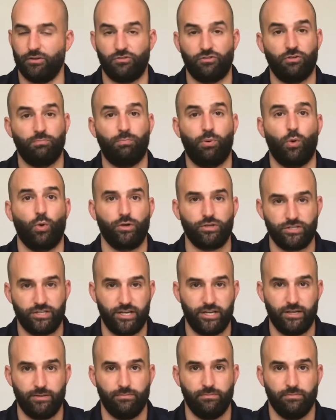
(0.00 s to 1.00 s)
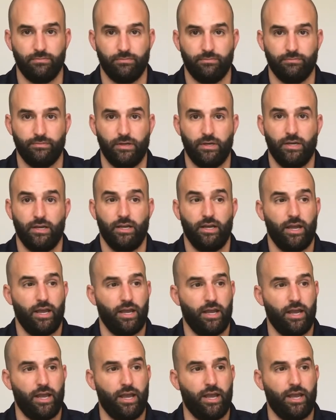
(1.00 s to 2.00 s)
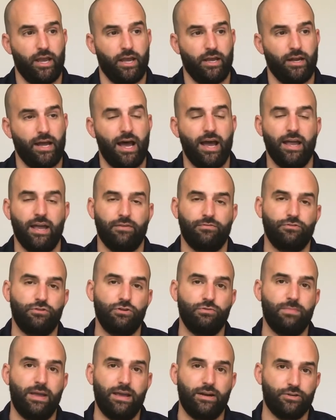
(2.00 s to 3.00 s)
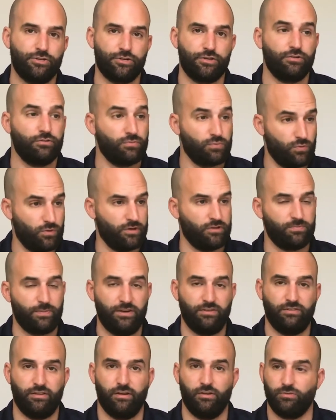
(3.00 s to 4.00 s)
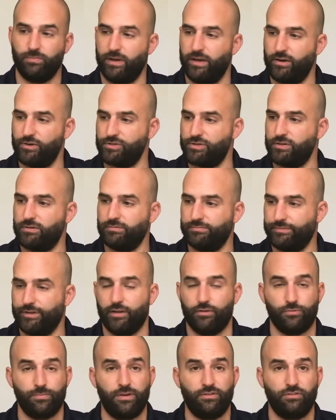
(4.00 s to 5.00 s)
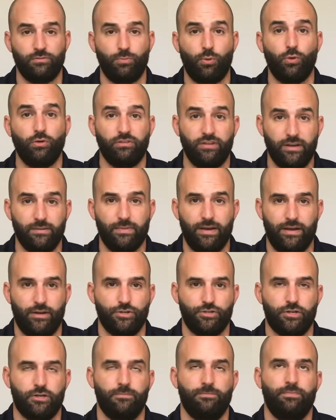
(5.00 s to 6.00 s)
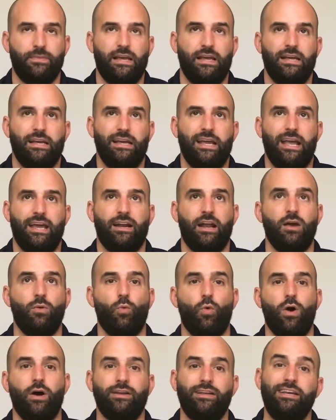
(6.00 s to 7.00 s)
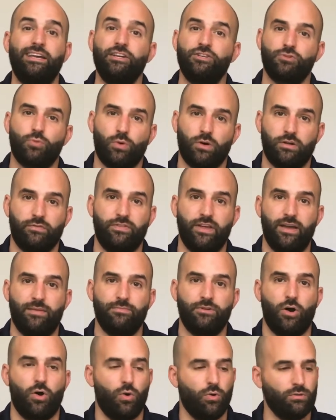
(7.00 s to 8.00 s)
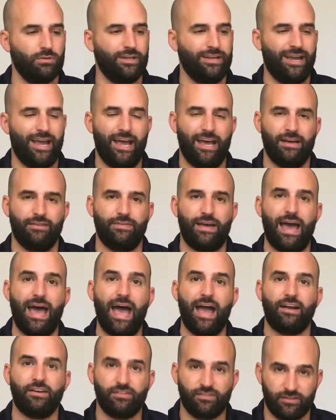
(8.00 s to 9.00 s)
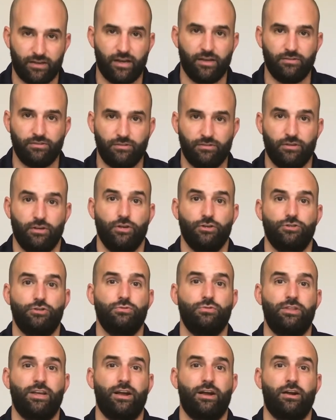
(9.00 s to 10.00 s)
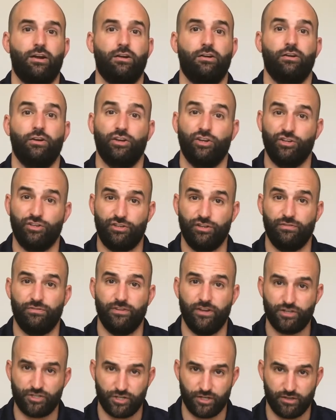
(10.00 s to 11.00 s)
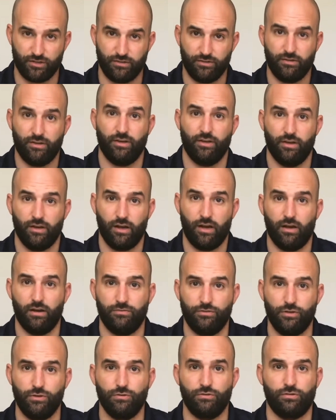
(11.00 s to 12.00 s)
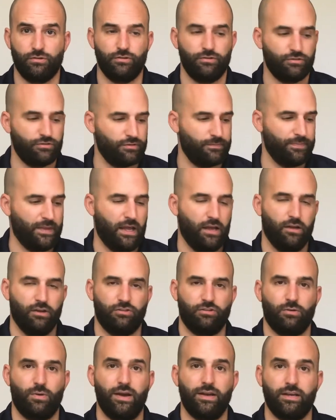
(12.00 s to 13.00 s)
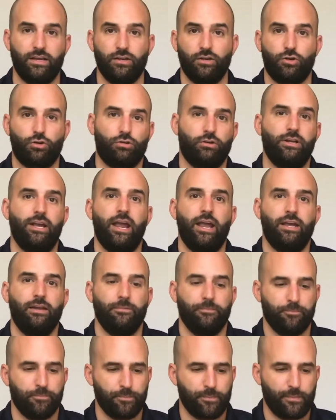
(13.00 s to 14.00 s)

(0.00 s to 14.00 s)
a support team, and I have 2 managers. One is my sales manager, the other is my support team manager, and I want each one of them to only have access to their division of users. So I can create